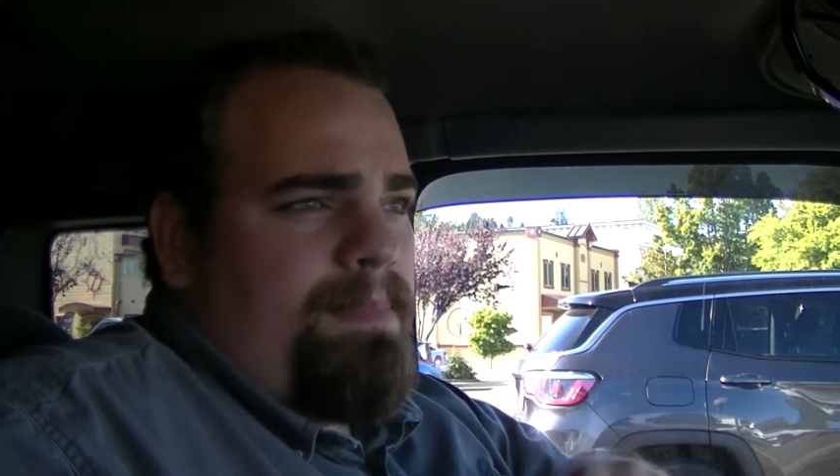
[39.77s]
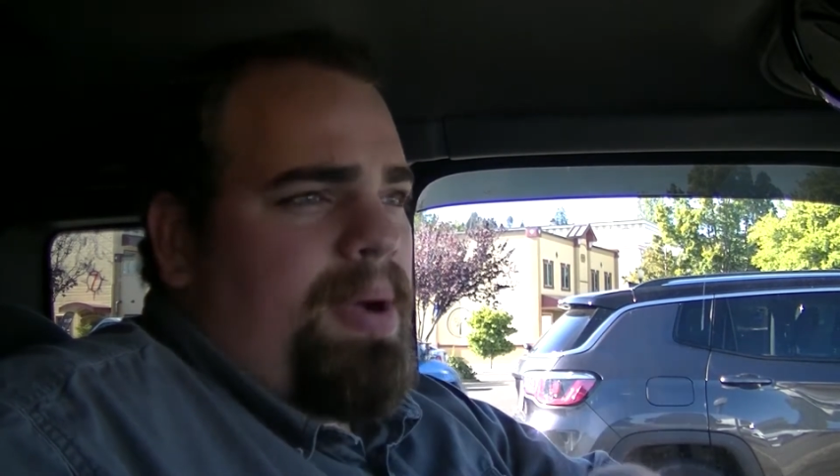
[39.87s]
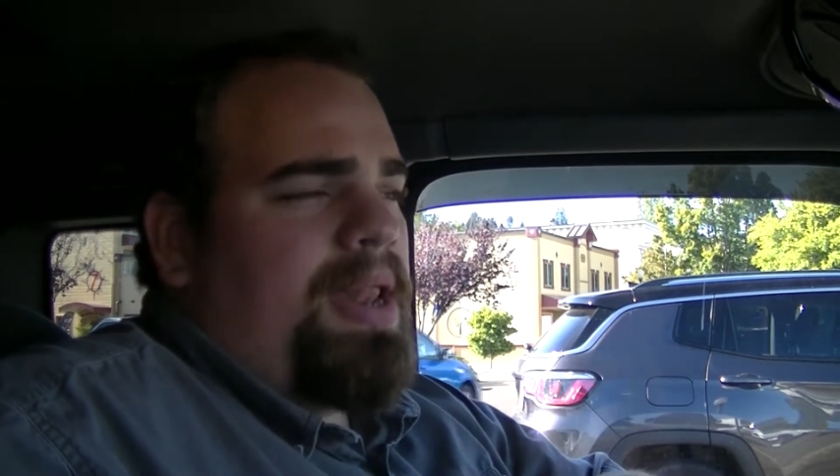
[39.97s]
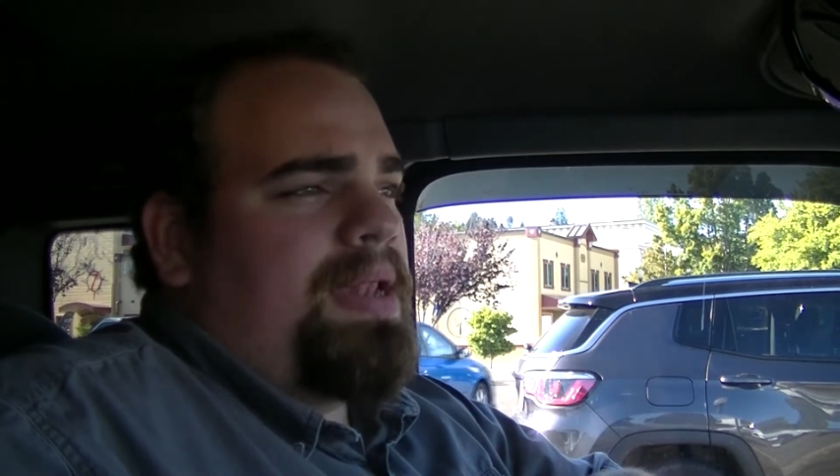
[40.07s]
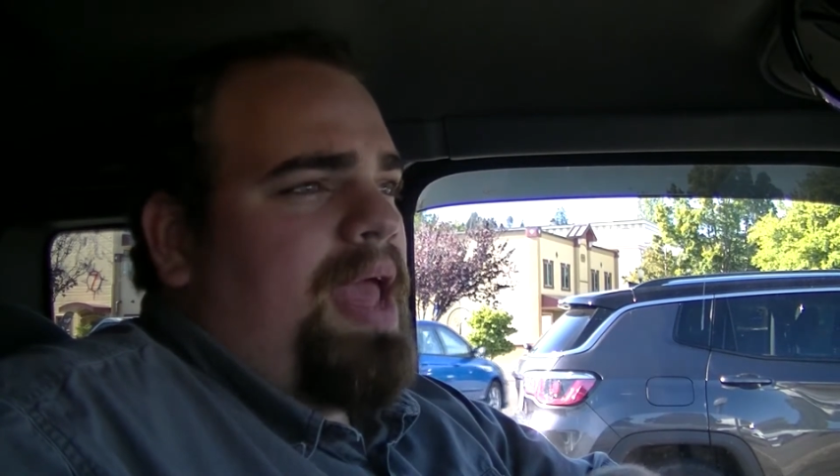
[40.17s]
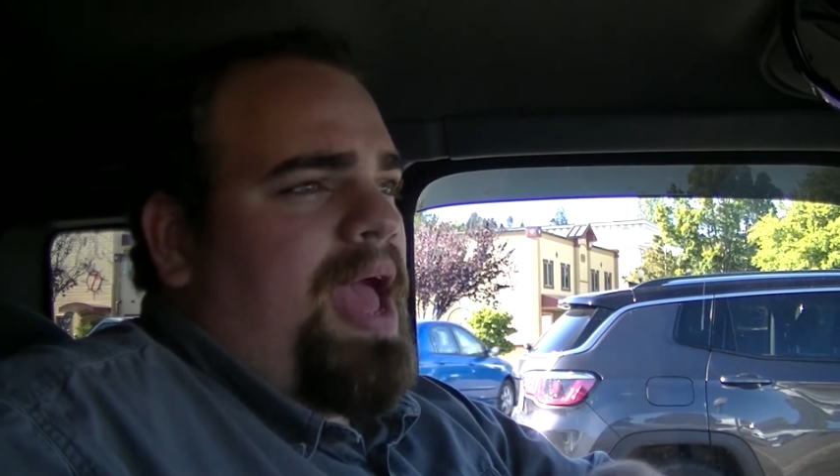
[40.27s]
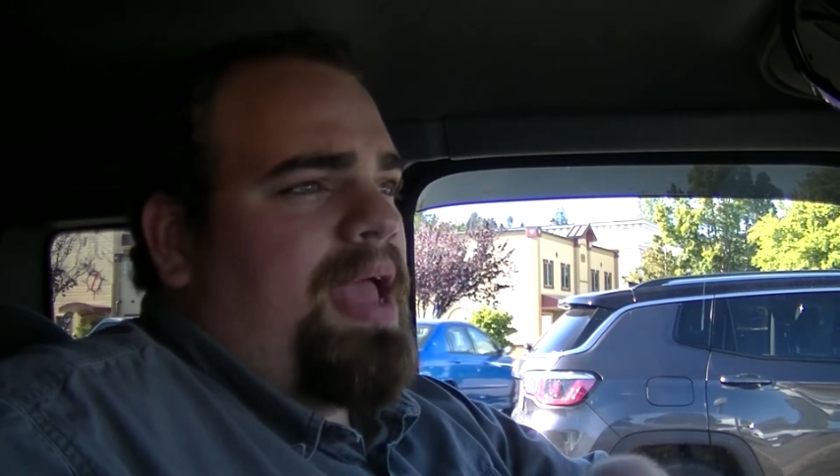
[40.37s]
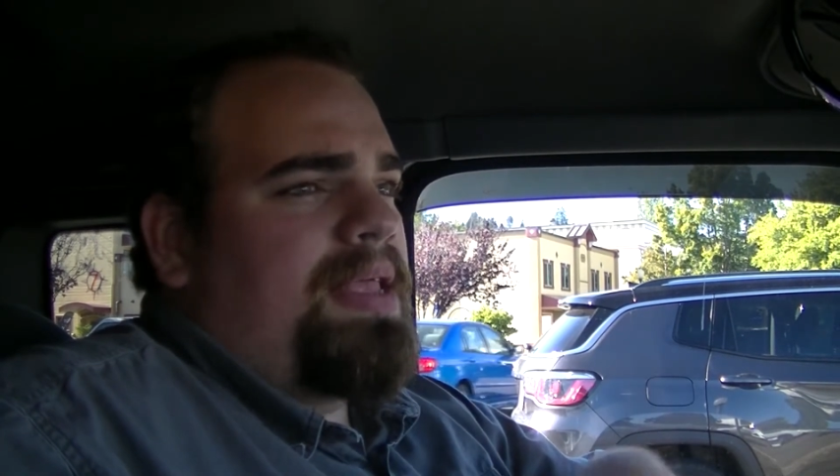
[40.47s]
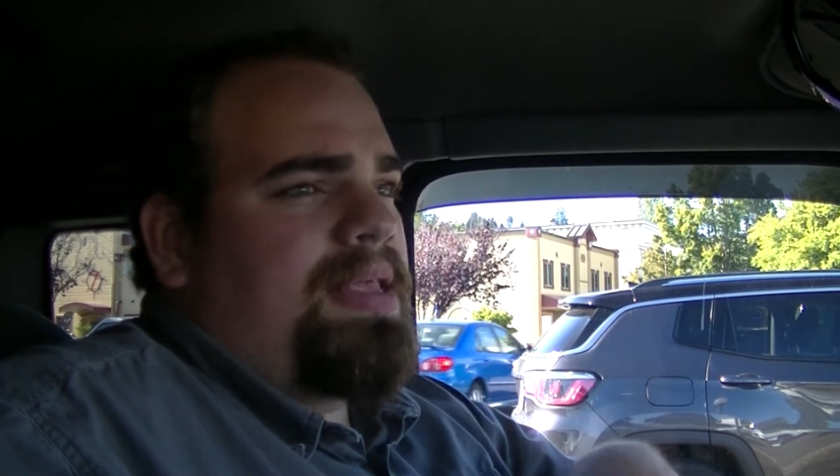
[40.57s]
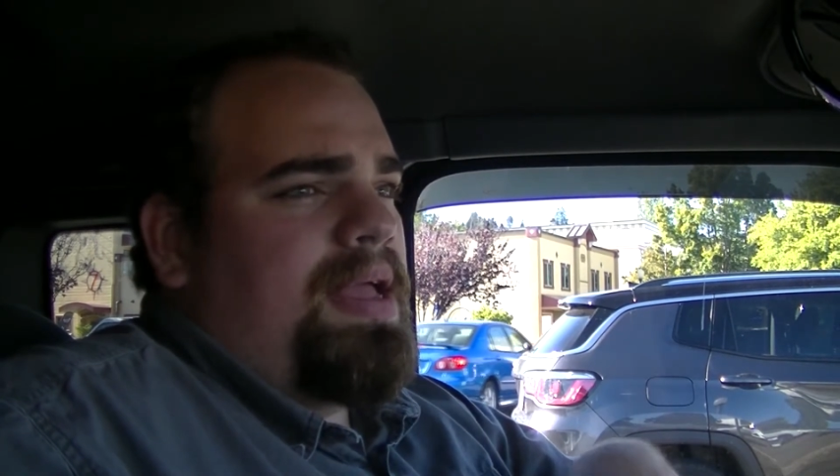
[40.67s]
But it
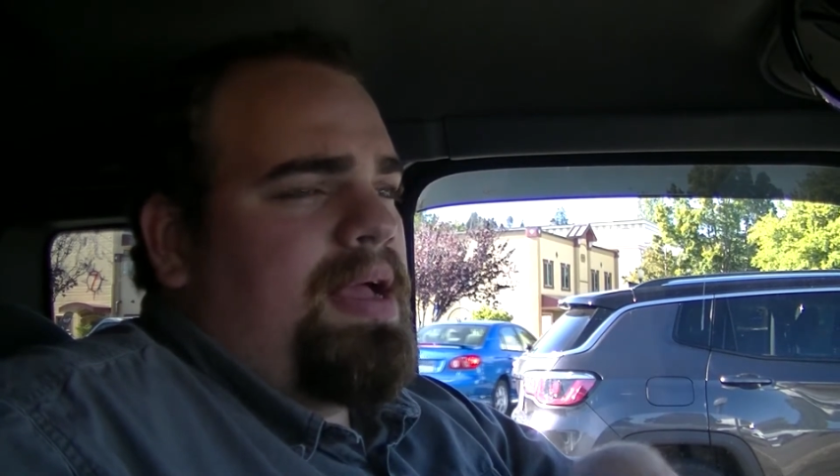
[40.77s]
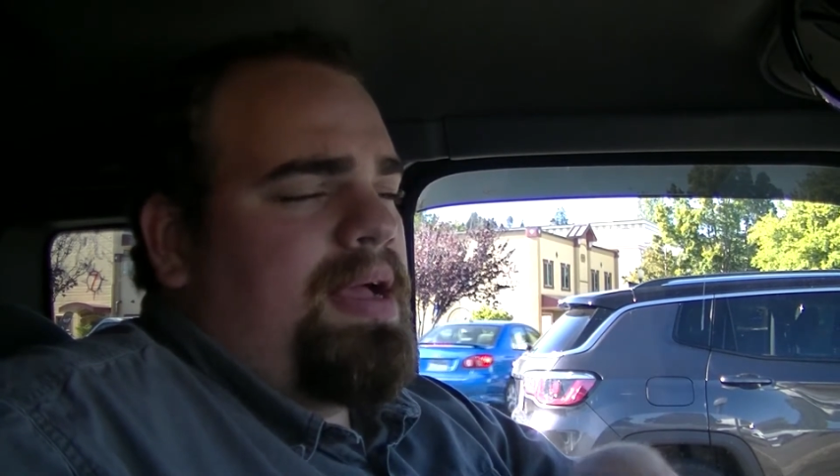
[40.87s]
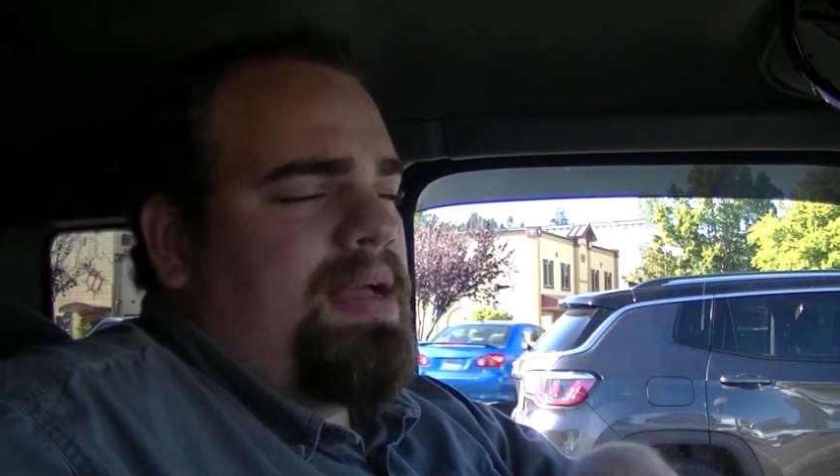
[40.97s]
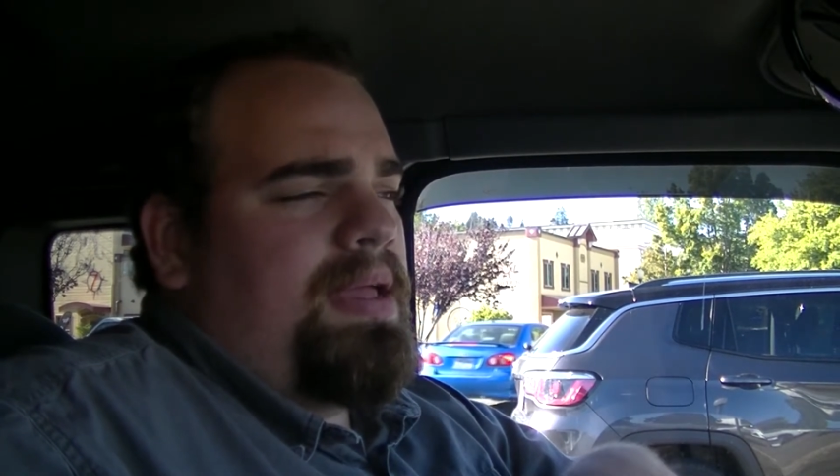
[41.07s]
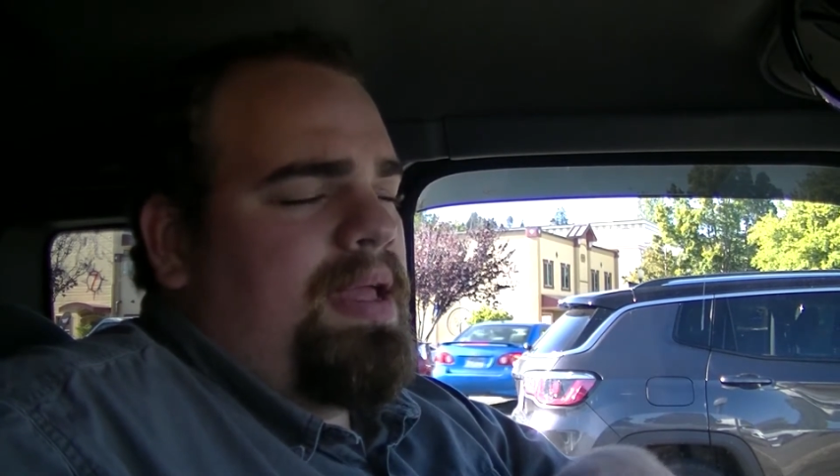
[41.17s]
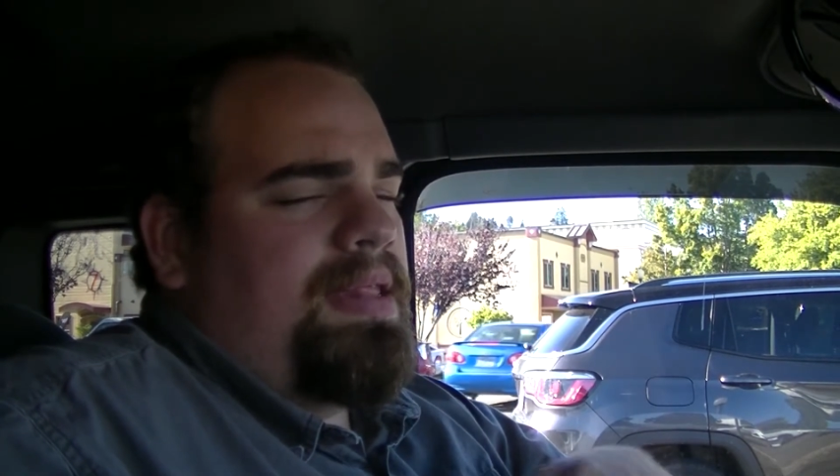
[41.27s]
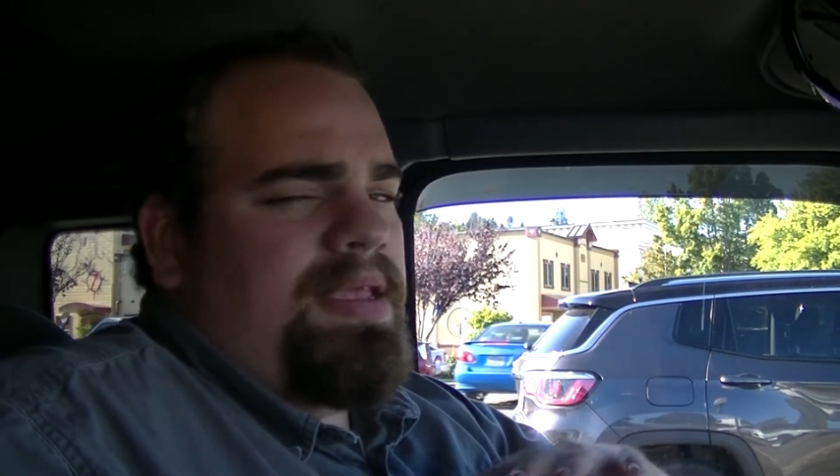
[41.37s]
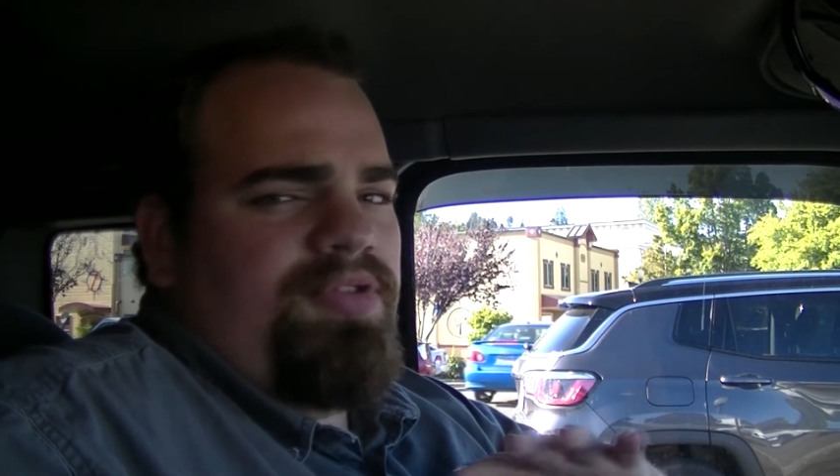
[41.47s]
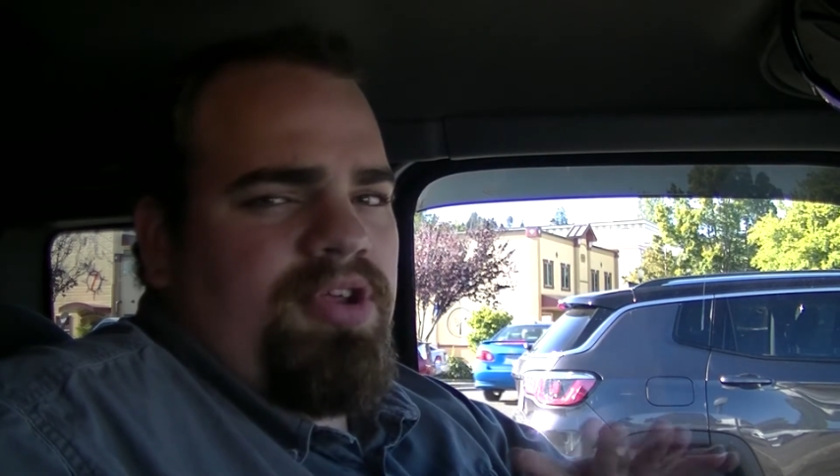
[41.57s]
has, and this is